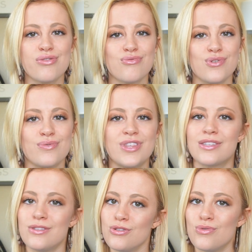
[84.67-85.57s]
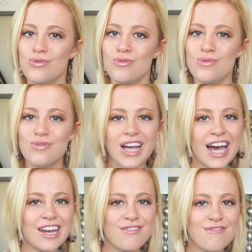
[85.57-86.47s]
through this new
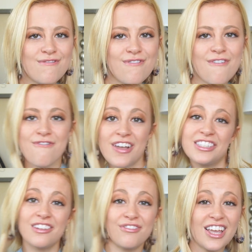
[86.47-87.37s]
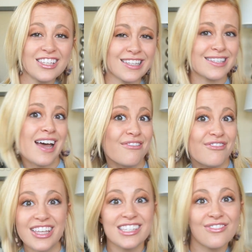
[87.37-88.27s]
kind of face-to-face that's not
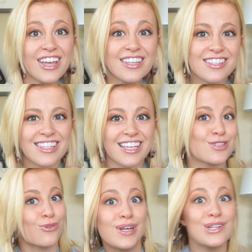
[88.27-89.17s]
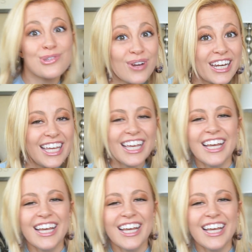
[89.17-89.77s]
face-to-face, it's like screen-to-screen.